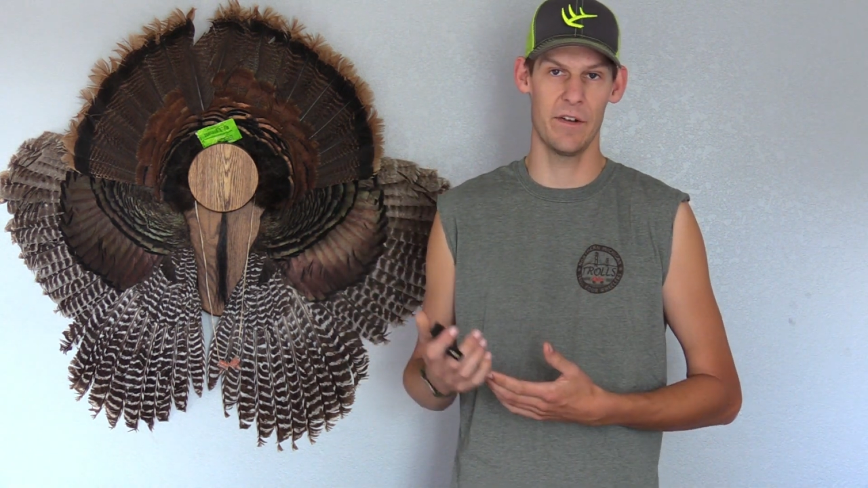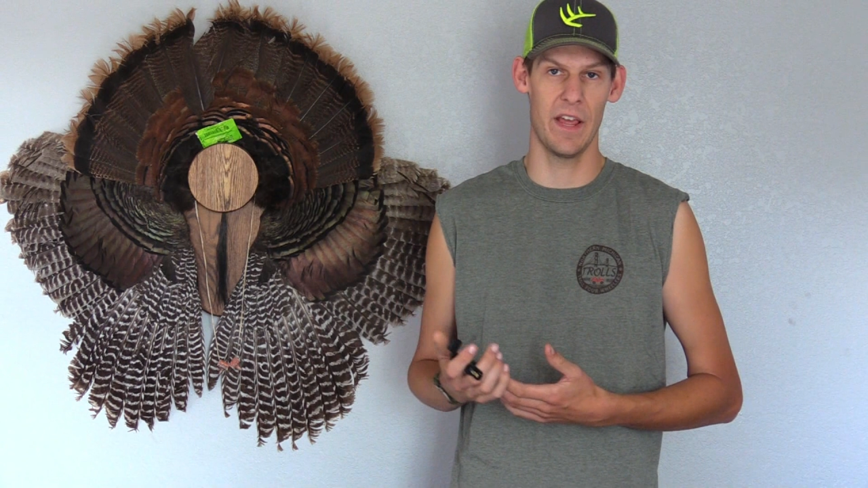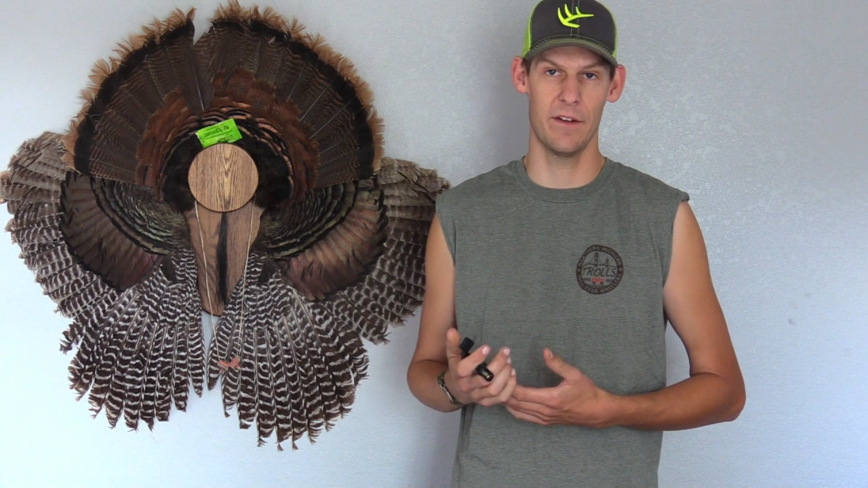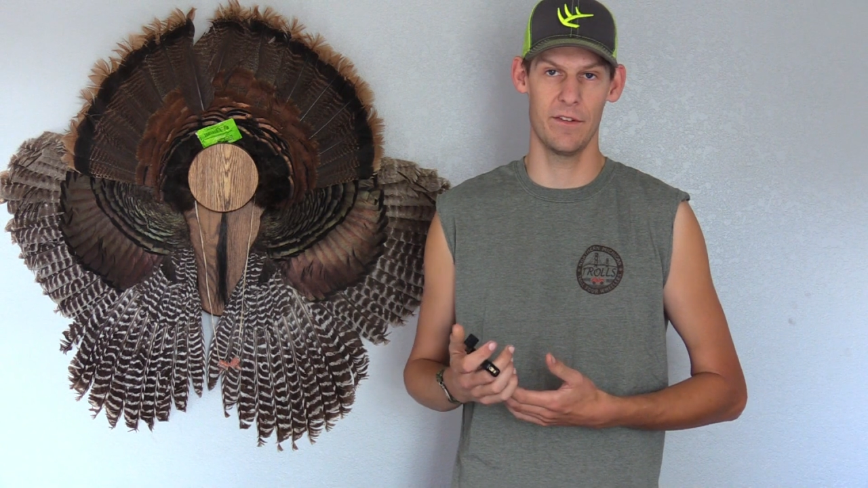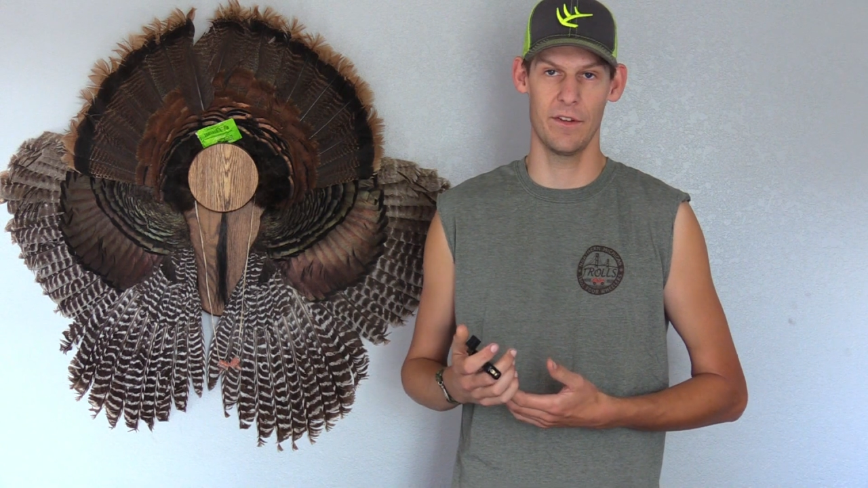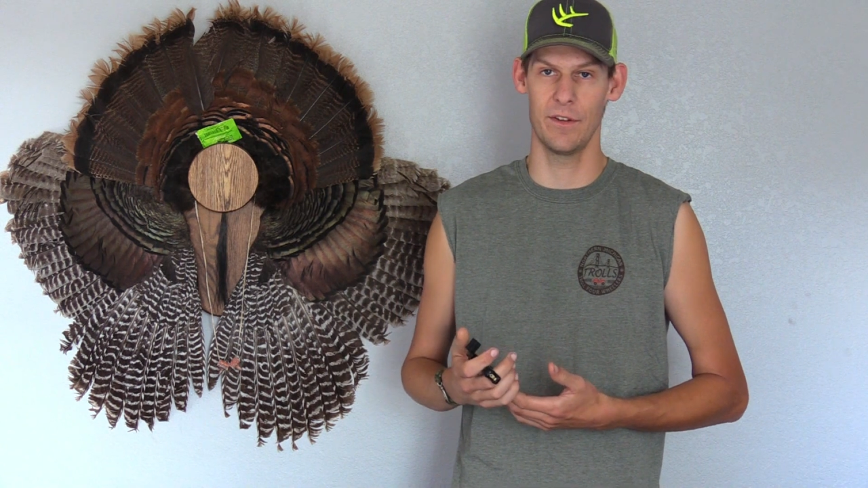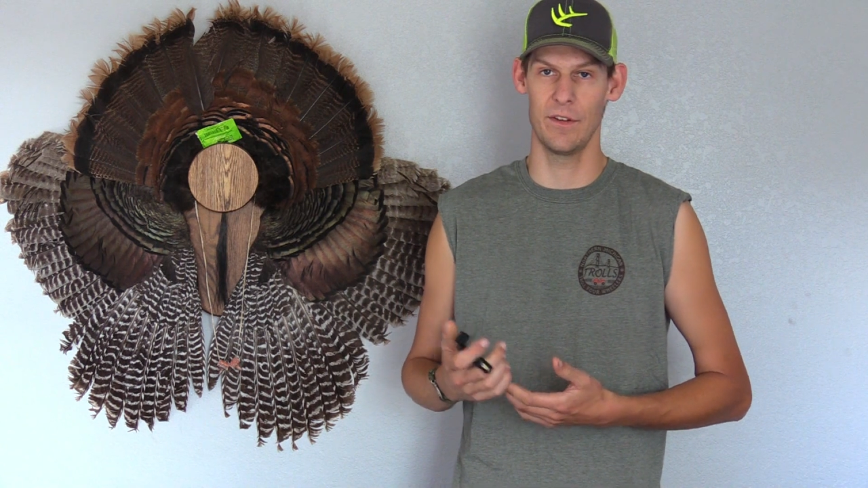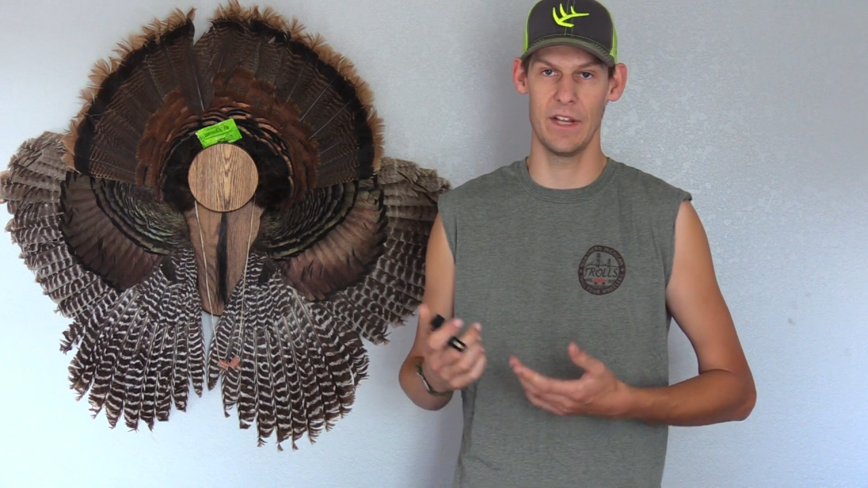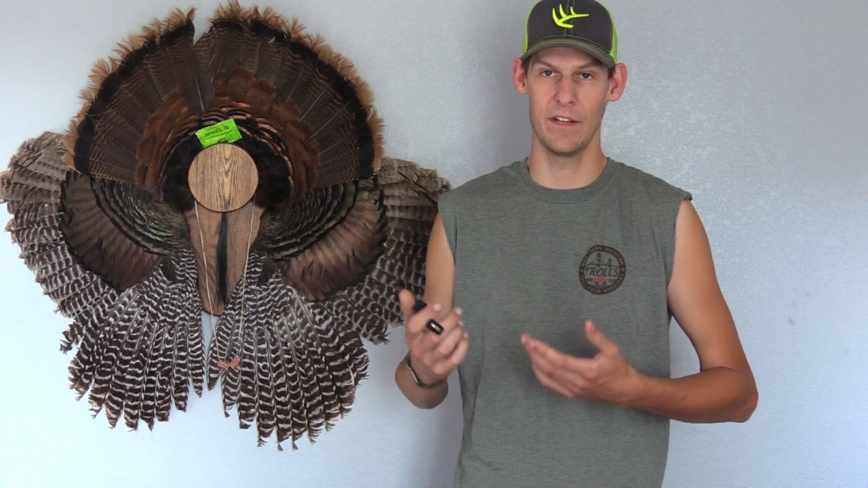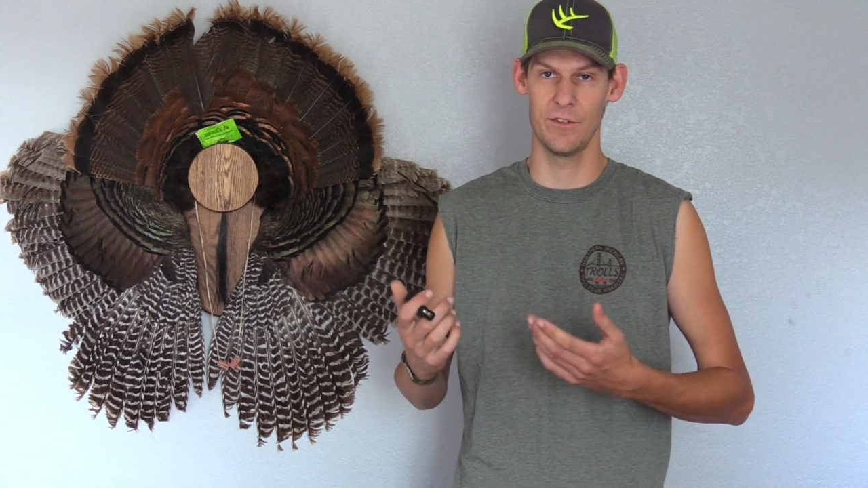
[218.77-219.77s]
that
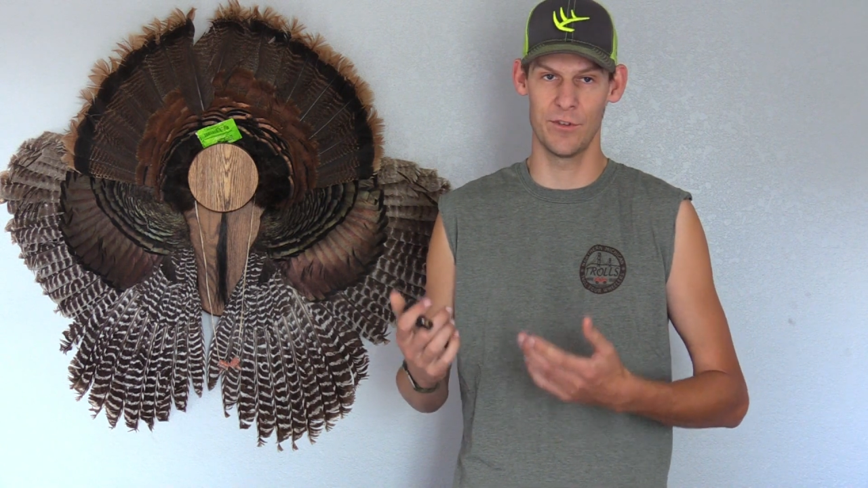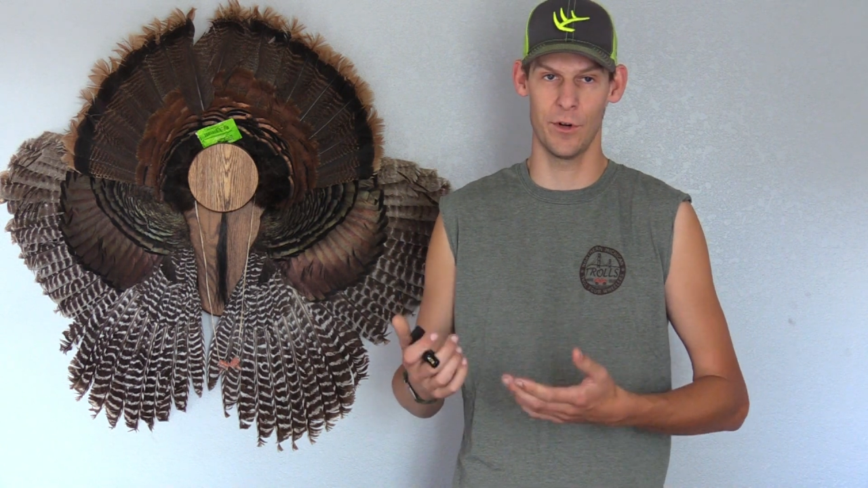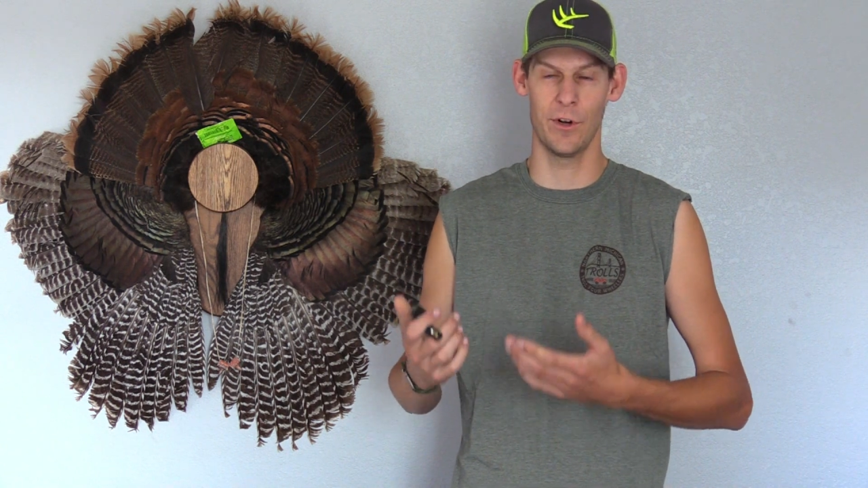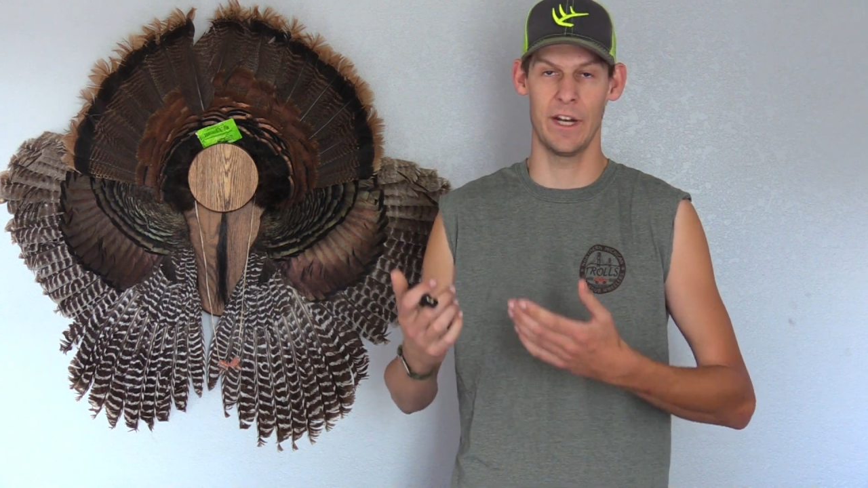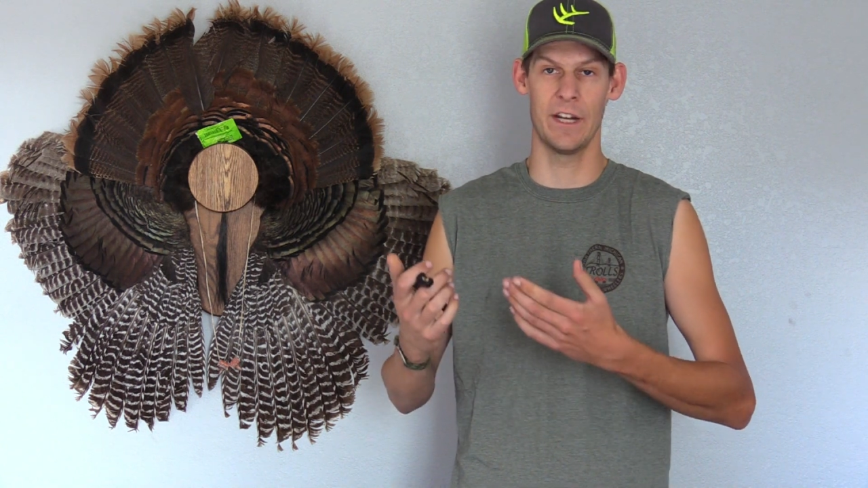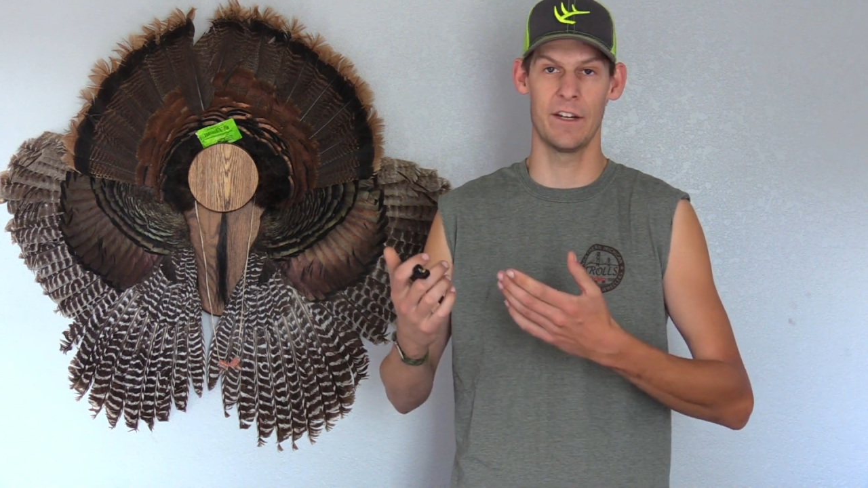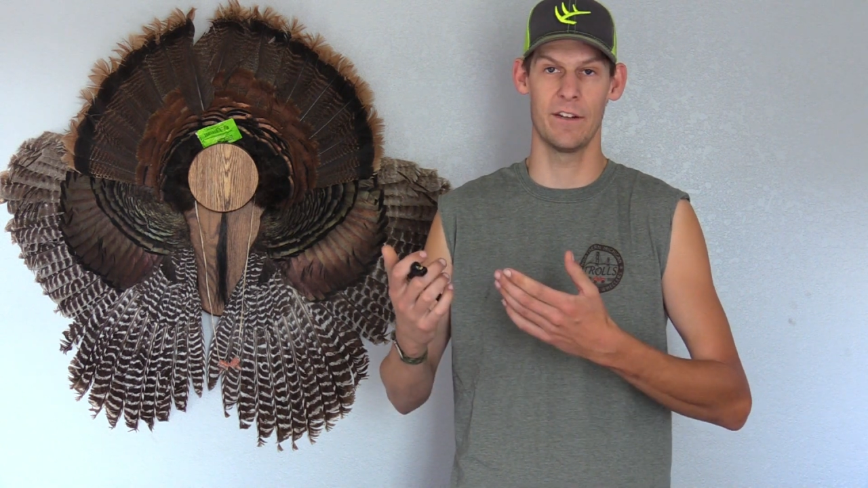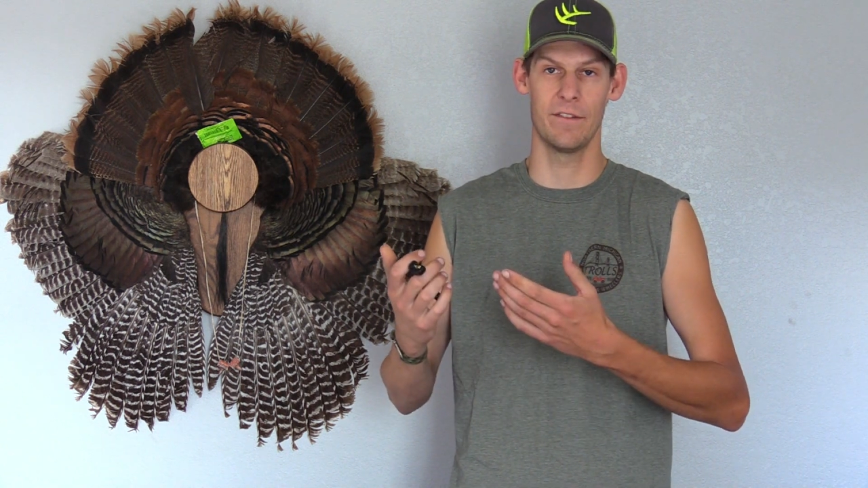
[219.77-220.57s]
during